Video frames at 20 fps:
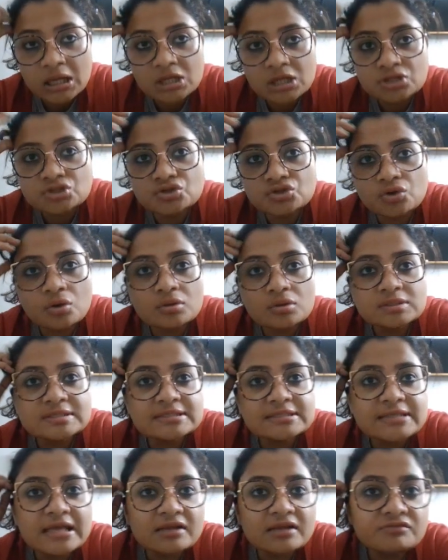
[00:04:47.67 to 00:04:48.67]
so
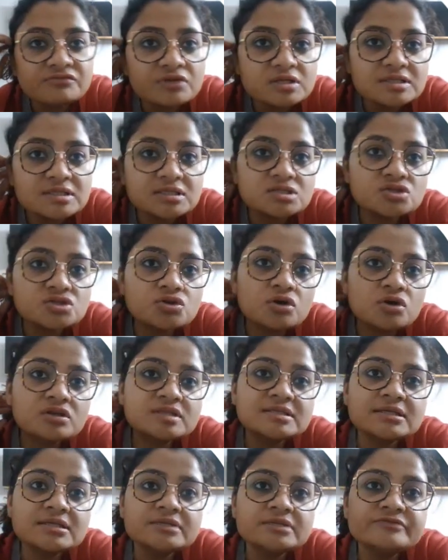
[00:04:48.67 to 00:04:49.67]
self versus
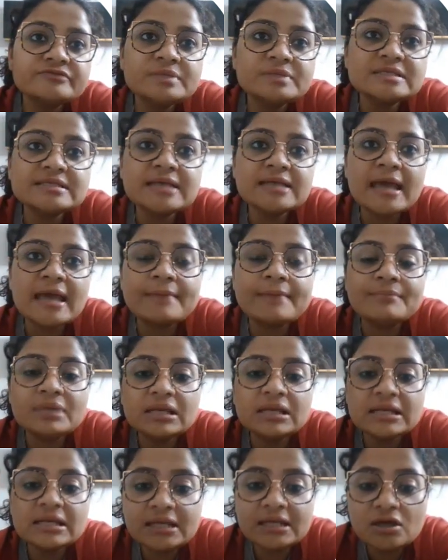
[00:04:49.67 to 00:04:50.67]
non-self means the
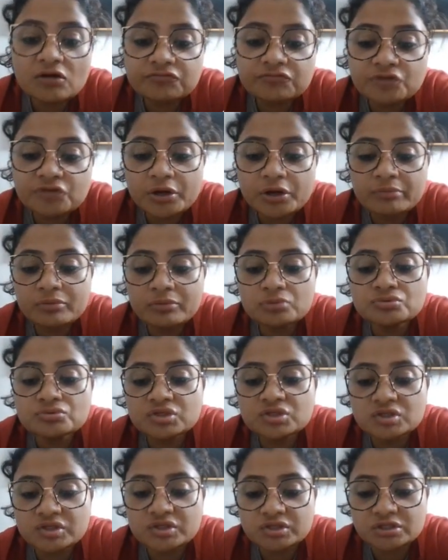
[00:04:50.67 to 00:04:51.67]
ability of our immune
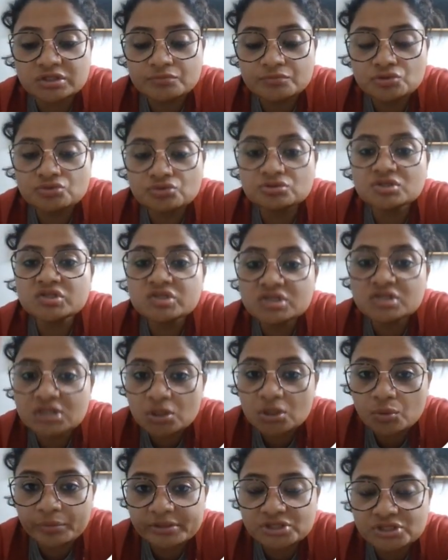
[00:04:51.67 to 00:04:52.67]
system to
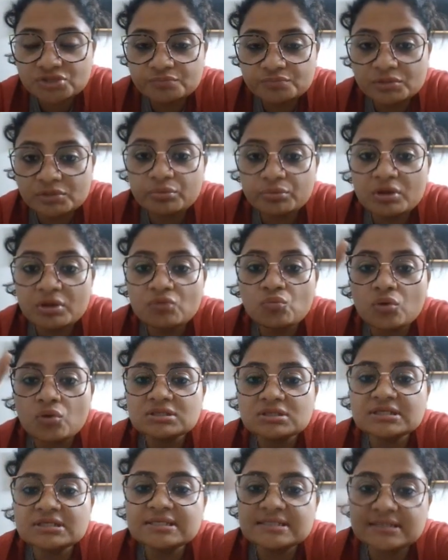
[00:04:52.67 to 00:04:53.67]
distinguish between
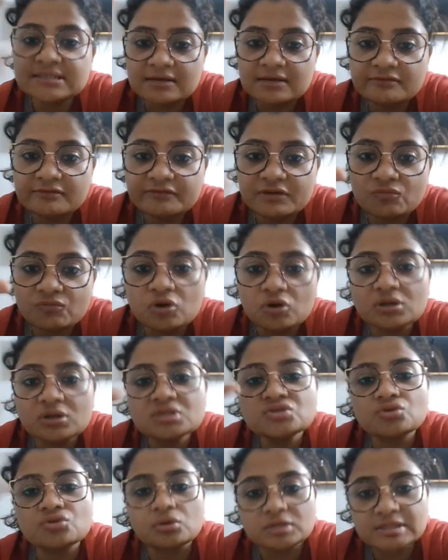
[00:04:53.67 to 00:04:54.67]
what is self and what
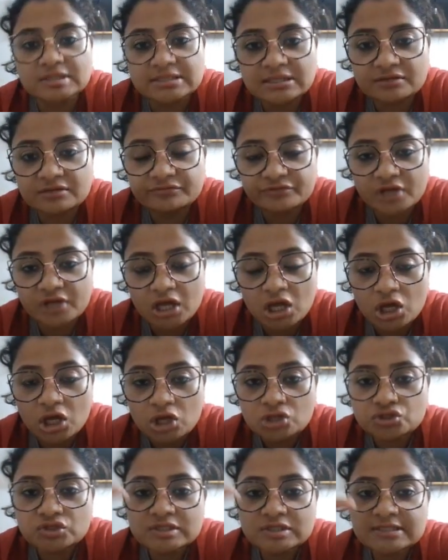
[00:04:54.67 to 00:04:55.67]
is non-self.
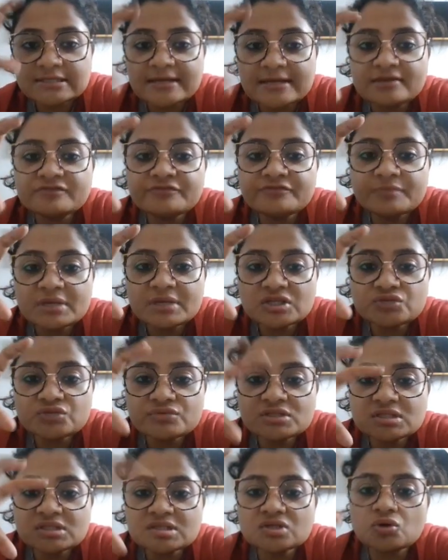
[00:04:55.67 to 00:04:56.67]
So self means
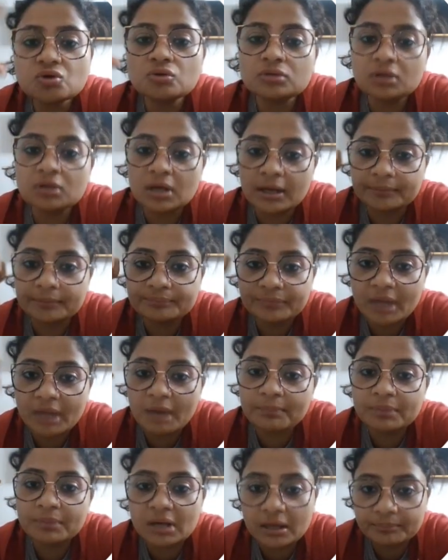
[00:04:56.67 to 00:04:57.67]
which is khud ka,
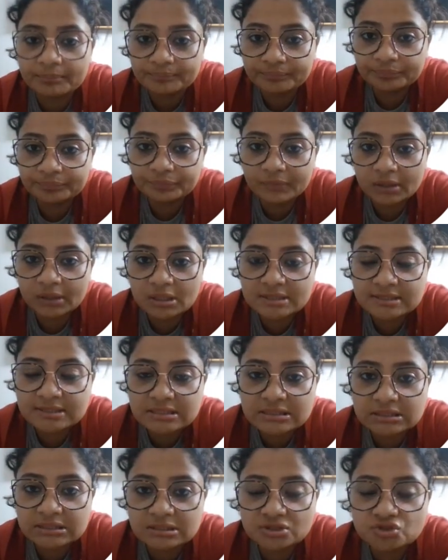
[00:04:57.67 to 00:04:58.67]
apna.
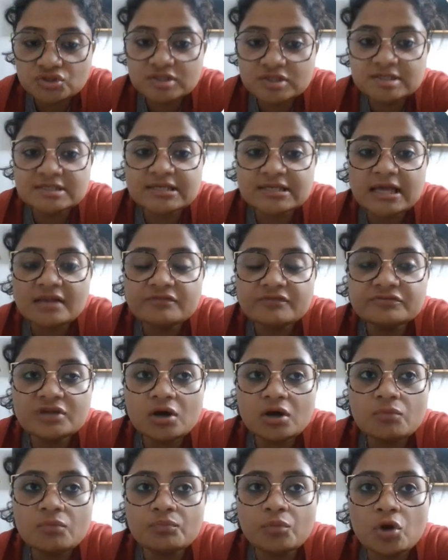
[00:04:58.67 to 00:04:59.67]
isn't it? So self,
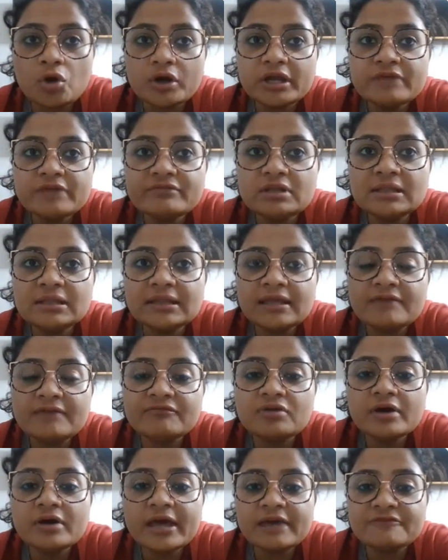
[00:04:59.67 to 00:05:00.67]
the body will
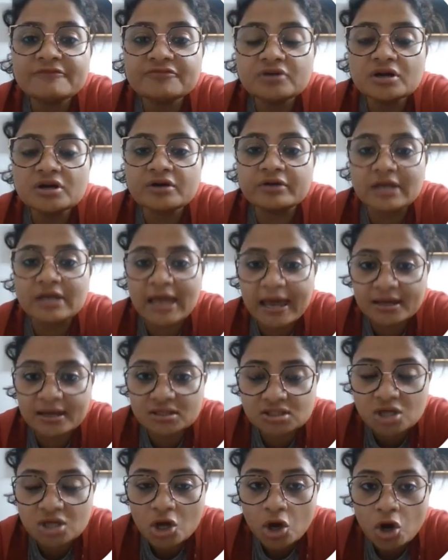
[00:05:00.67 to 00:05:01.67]
never ever
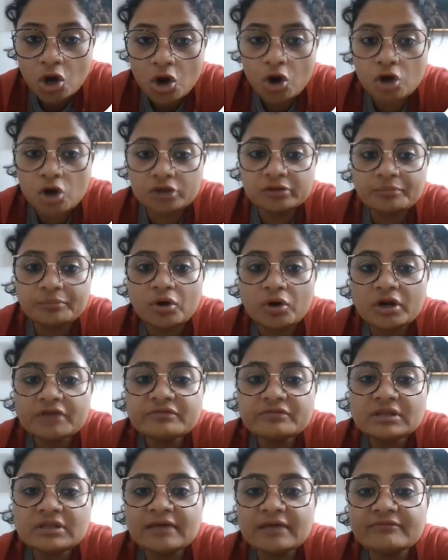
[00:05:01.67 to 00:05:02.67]
react, or the body
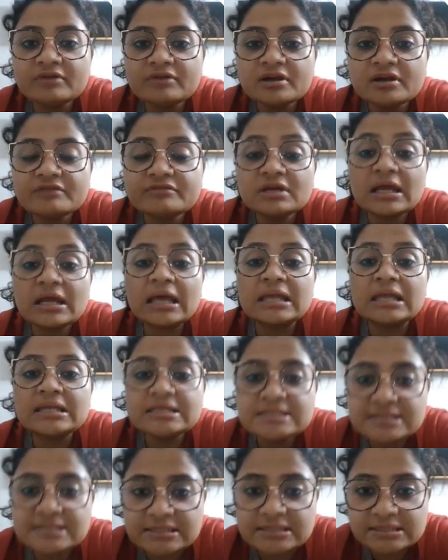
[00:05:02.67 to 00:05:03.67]
will never ever
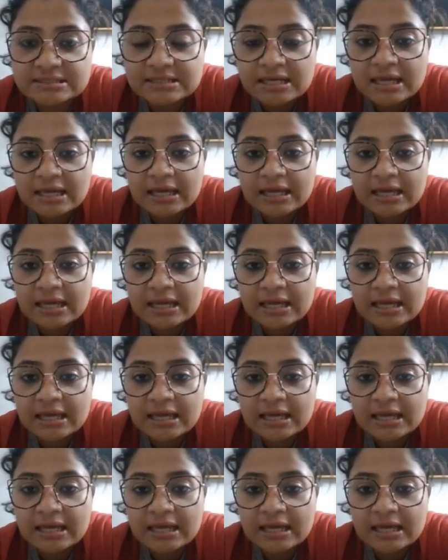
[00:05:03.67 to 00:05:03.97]
elicit